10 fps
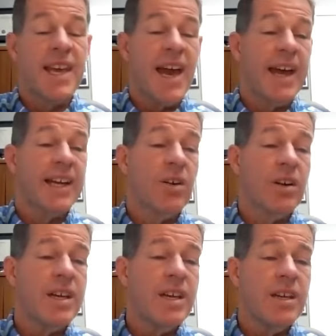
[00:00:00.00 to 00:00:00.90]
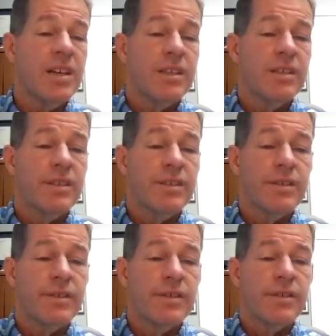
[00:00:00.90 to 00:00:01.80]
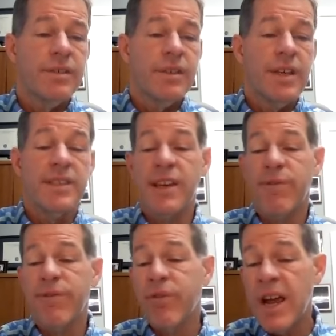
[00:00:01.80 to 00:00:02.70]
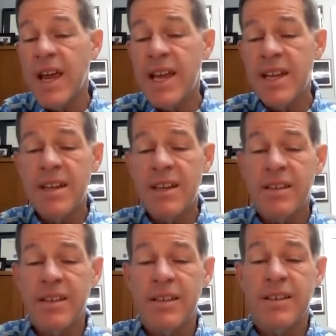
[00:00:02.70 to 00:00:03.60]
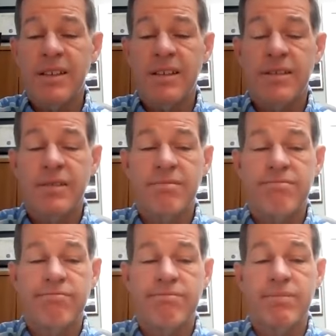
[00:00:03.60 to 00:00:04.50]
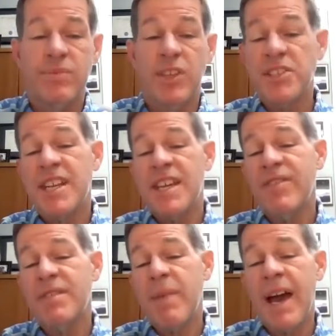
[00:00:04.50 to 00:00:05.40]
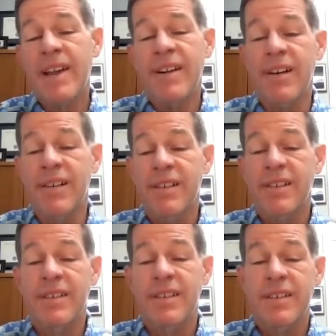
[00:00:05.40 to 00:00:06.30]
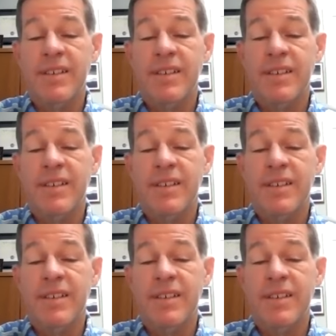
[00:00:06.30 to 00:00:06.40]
Is he angry? Is he afraid? Does it even matter?